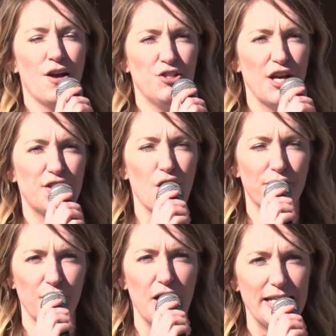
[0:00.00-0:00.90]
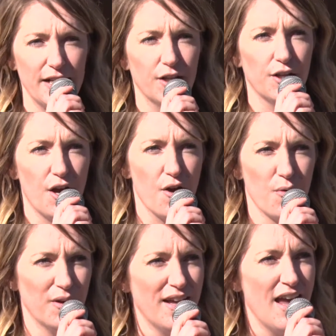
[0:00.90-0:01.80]
Just over a year
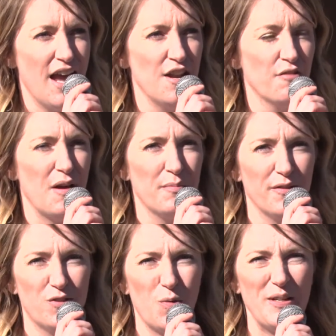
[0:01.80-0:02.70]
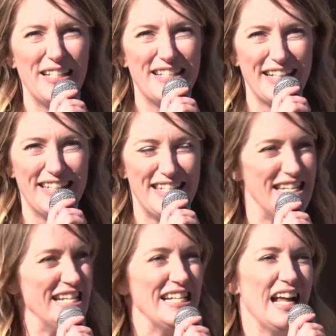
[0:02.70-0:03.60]
ago, in November of
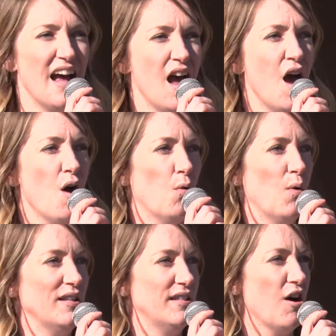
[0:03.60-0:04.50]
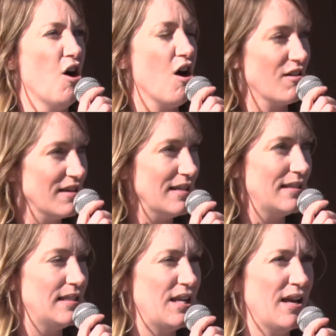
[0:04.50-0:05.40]
2016, was the
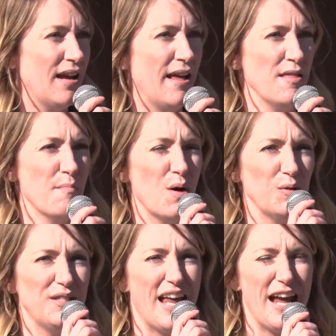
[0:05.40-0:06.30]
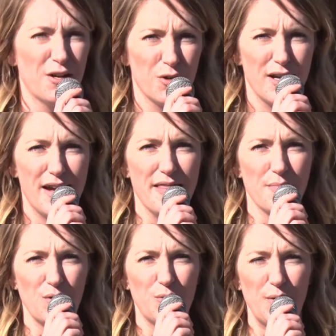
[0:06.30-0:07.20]
hardest and the most angry and the
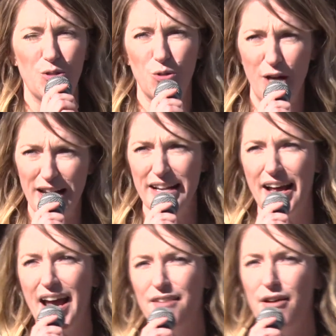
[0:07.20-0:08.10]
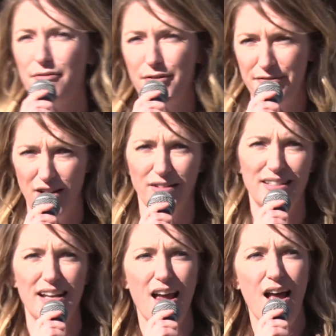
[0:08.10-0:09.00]
most betrayed I have ever felt.